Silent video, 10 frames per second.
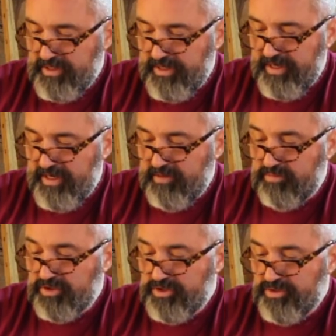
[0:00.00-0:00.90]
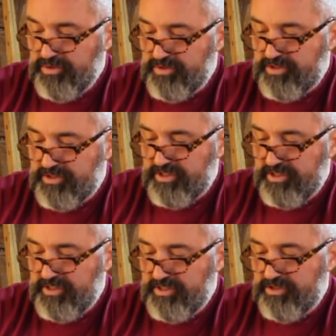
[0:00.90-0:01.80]
And blues,
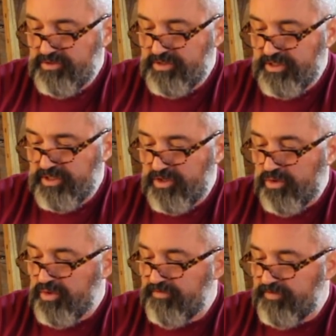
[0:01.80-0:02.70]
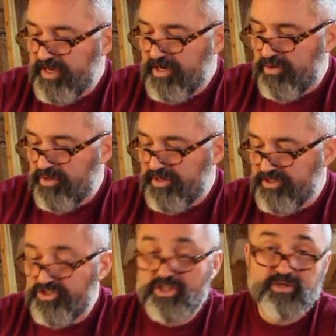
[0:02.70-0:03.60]
she's using cornflower
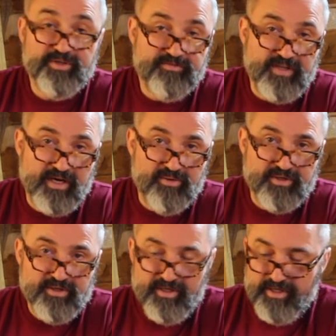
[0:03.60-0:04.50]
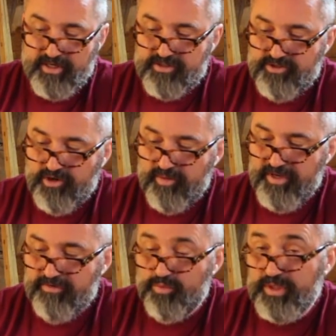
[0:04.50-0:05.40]
and chicory flower. So I'll
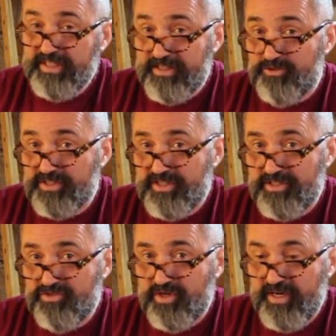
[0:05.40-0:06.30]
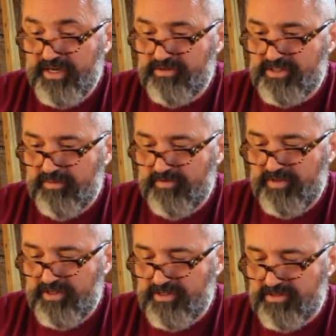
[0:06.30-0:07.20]
be really interested in trying out some of
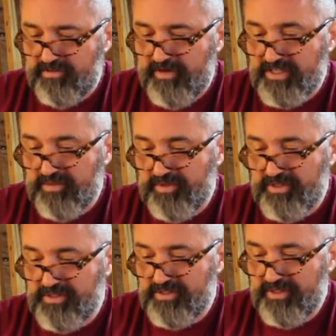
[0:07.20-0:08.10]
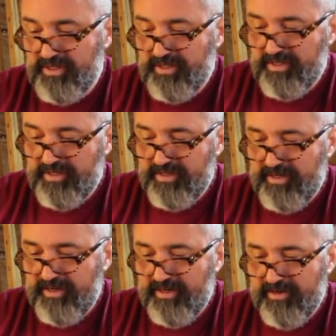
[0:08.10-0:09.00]
these recipes.
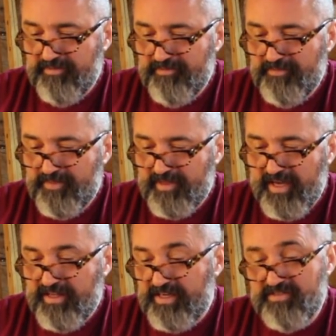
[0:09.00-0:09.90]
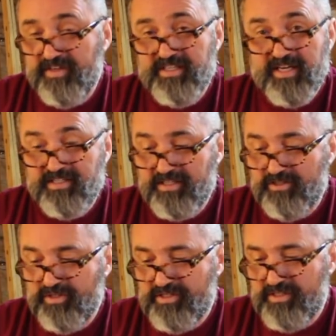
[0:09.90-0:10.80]
I think it's fantastic.
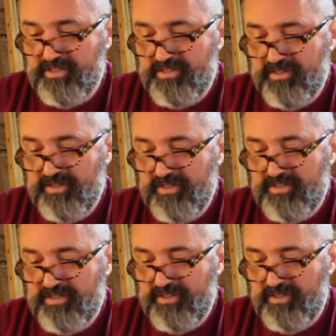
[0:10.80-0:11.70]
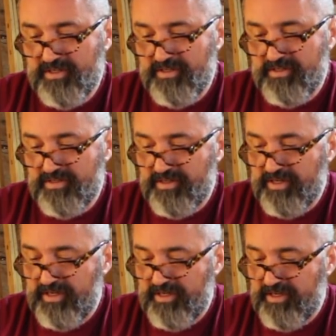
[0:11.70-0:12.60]
So this is
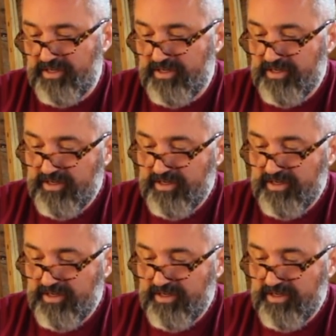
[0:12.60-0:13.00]
a